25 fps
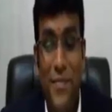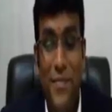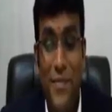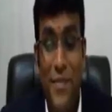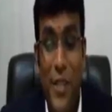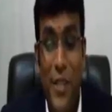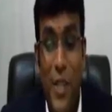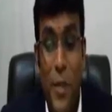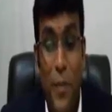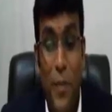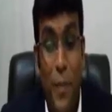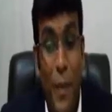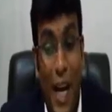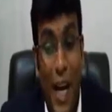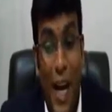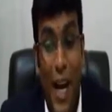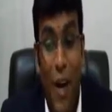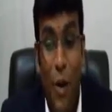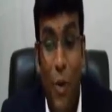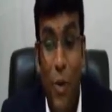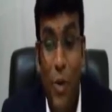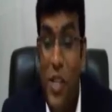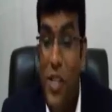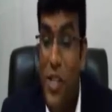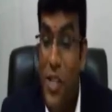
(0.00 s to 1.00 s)
Speak
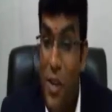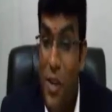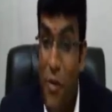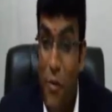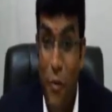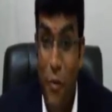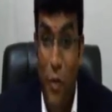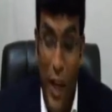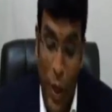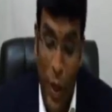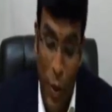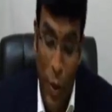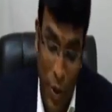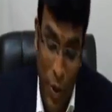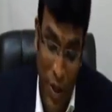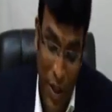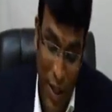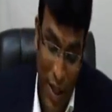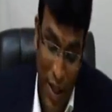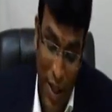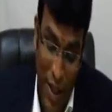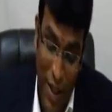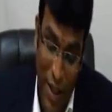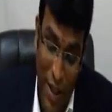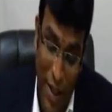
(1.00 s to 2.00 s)
out. Very good.
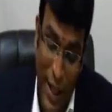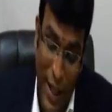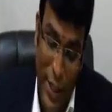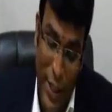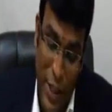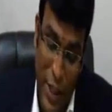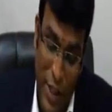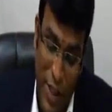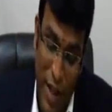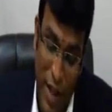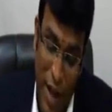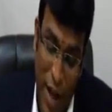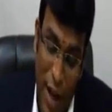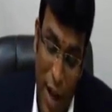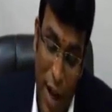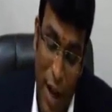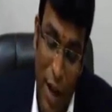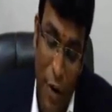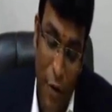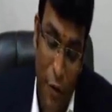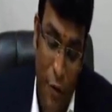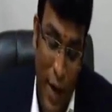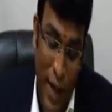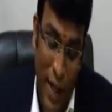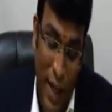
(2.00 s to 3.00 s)
Next.
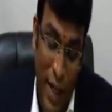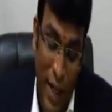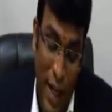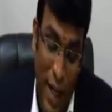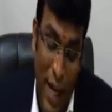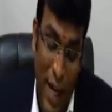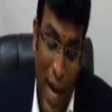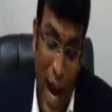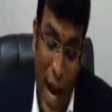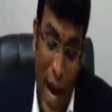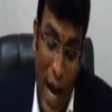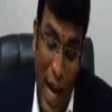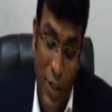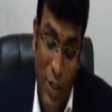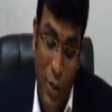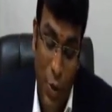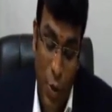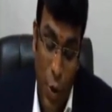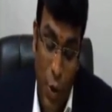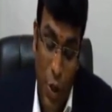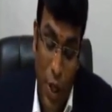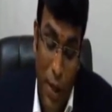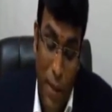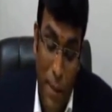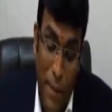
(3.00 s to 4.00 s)
Finally, last
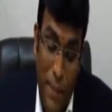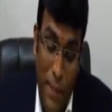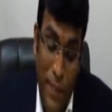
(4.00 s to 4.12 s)
question.